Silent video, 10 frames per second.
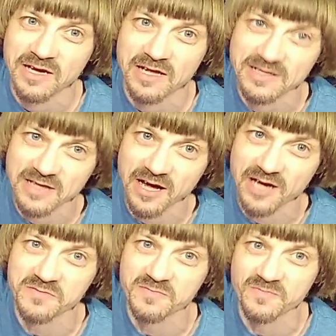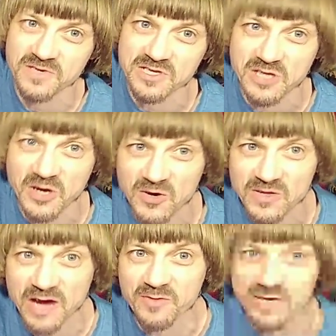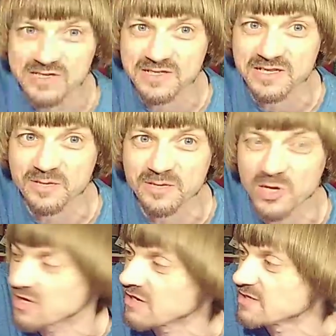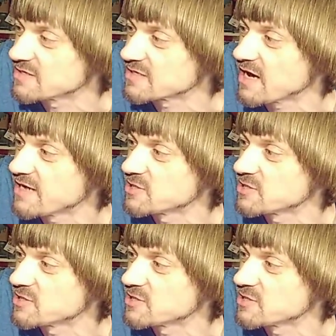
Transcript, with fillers: I think a lot of you just heard that recently because I